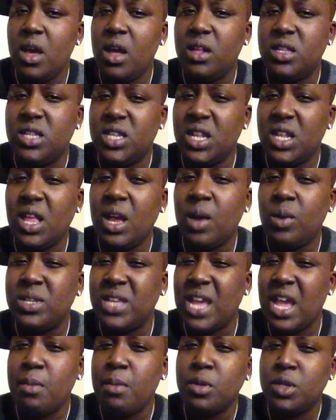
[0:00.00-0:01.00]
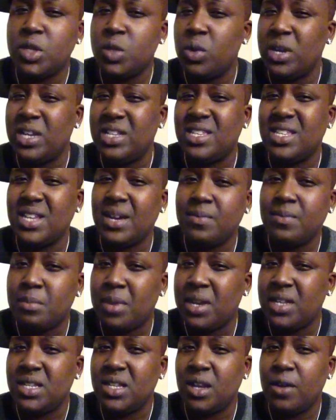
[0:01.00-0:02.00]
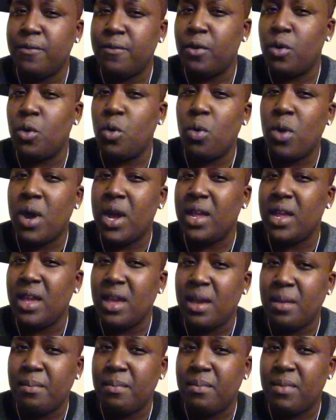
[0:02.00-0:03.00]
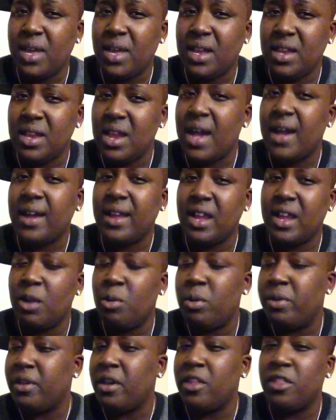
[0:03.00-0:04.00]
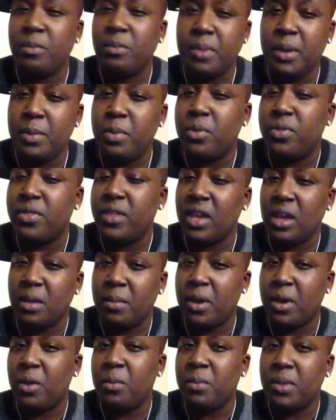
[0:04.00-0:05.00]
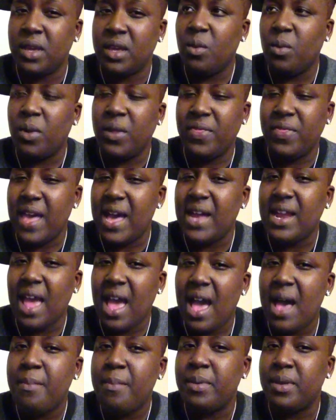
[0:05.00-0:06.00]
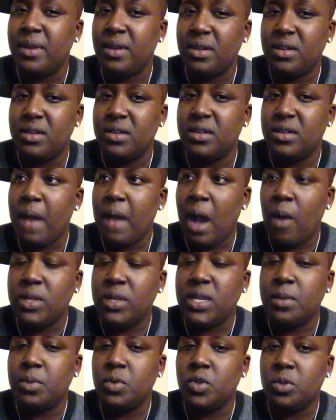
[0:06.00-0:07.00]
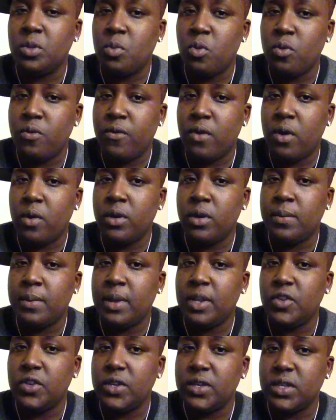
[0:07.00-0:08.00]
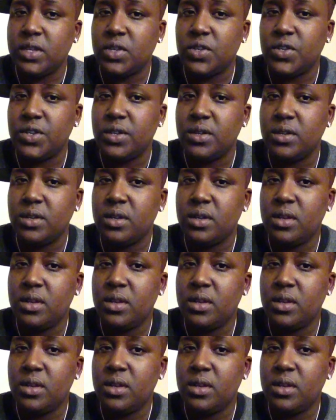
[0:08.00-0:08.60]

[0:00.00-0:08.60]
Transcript: Until I was able to accept myself for who I am and not care what other people think about me. When that happened, I was able to move forward in my transition.